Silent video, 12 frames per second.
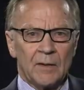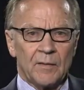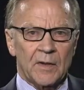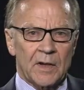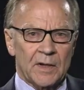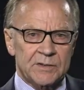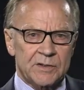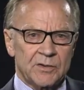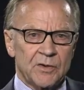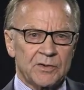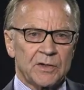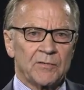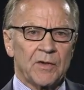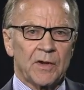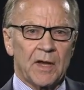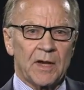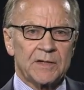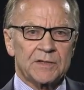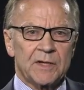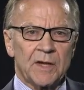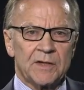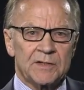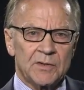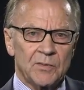The Constitution of the United
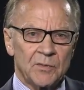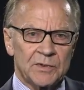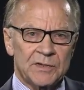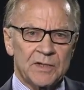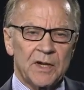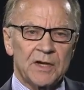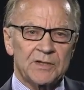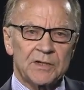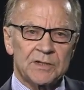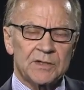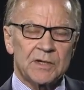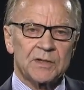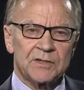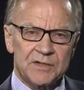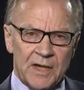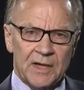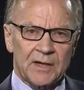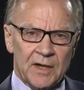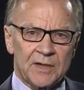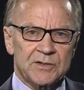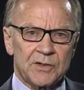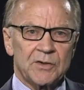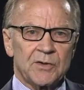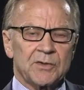States was the nation's second
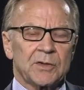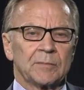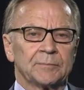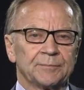constitution.